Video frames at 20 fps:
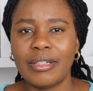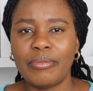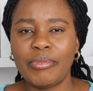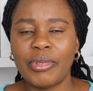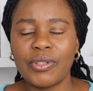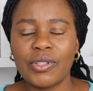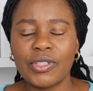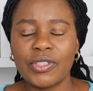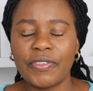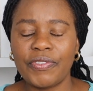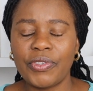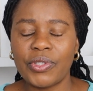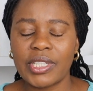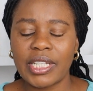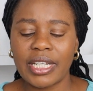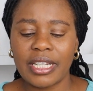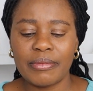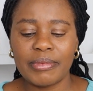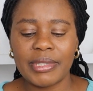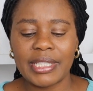because of your
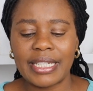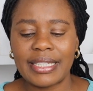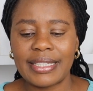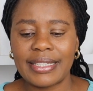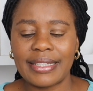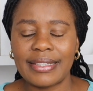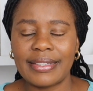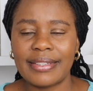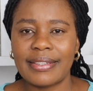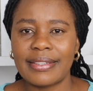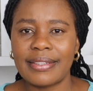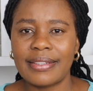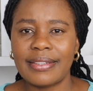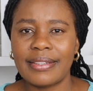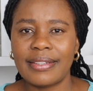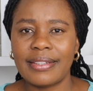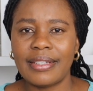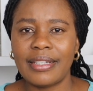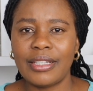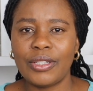circumstances,
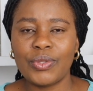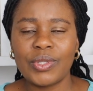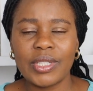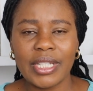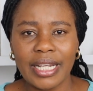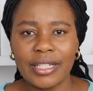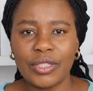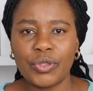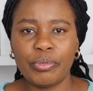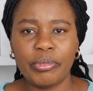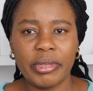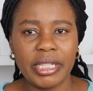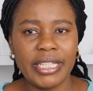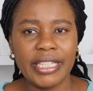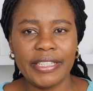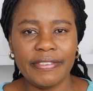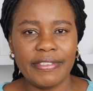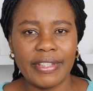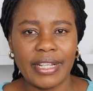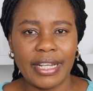you start to
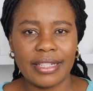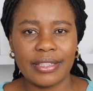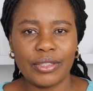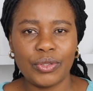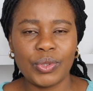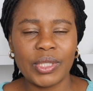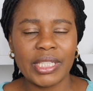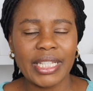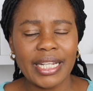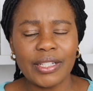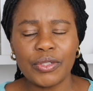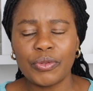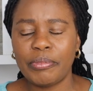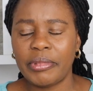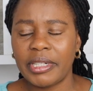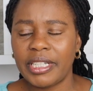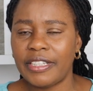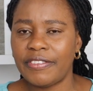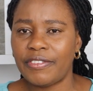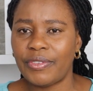believe that. You start to
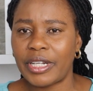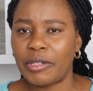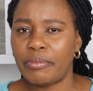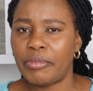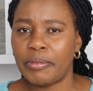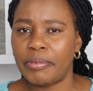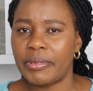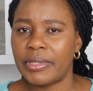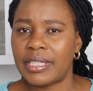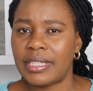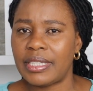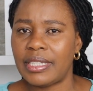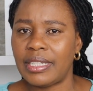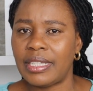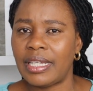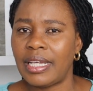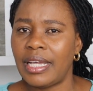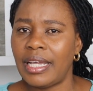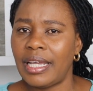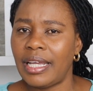believe what people
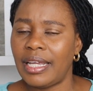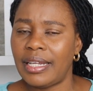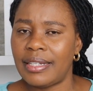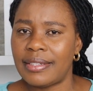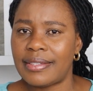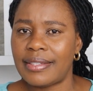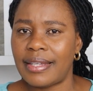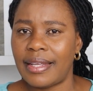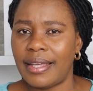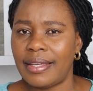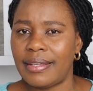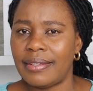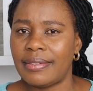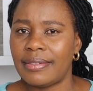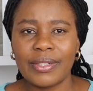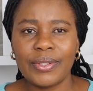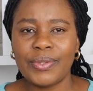see and say.